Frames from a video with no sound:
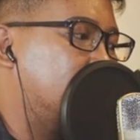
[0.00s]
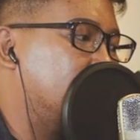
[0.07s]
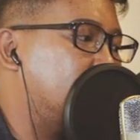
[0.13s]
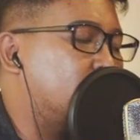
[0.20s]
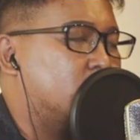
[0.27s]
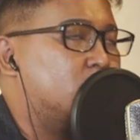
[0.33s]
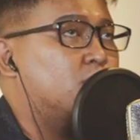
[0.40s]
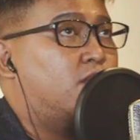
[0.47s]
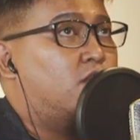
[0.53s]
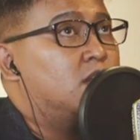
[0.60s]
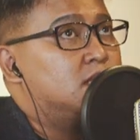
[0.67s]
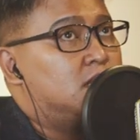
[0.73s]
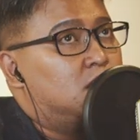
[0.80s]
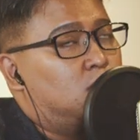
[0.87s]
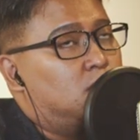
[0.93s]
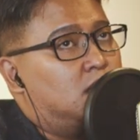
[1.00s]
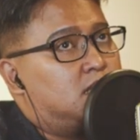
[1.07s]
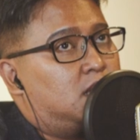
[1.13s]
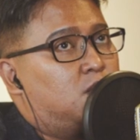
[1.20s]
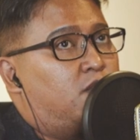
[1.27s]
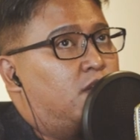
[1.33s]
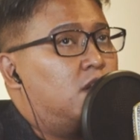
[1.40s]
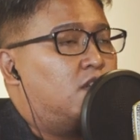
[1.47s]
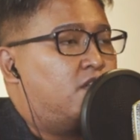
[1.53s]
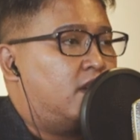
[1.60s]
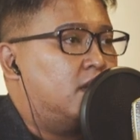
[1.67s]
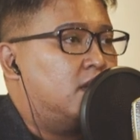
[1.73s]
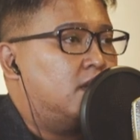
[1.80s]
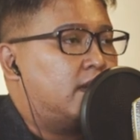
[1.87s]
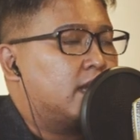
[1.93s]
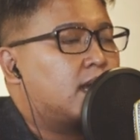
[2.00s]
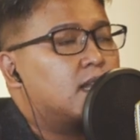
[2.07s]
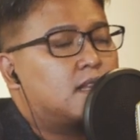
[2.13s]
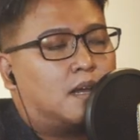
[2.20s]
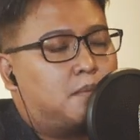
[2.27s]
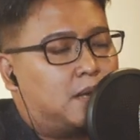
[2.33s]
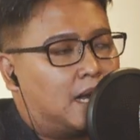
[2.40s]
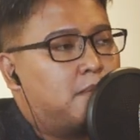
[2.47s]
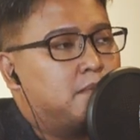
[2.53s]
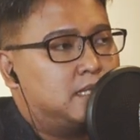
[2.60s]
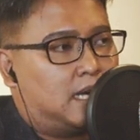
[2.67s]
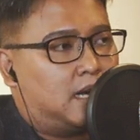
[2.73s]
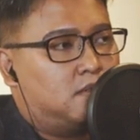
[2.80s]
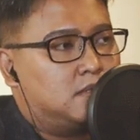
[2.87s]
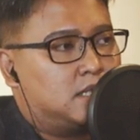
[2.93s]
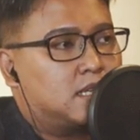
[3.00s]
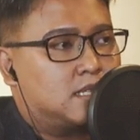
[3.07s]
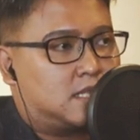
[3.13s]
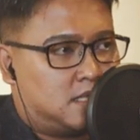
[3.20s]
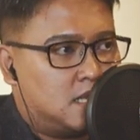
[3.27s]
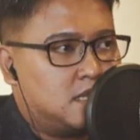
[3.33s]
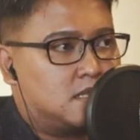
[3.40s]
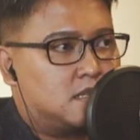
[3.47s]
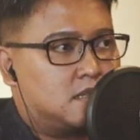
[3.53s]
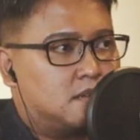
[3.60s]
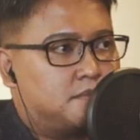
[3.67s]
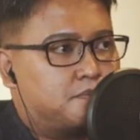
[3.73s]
yeah, so if you're listening to this and you feel offended, right, calm down, take a seat.